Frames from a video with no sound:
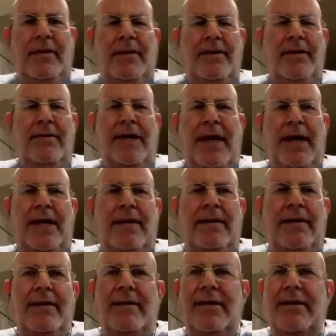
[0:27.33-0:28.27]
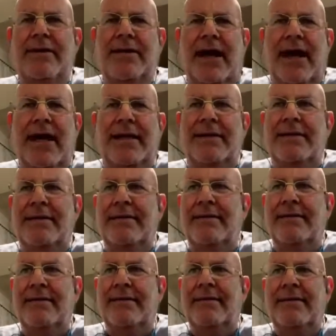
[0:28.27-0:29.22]
Okay, it's
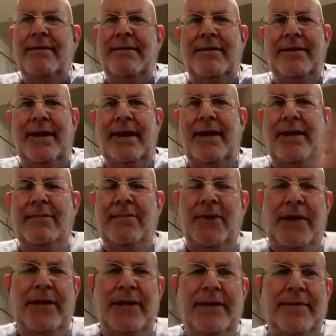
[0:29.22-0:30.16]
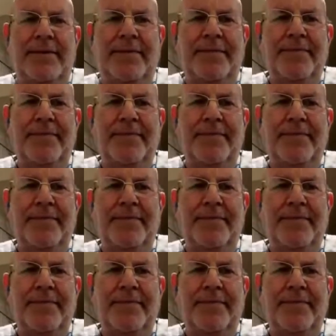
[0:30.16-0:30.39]
on. Yeah, I'm ready.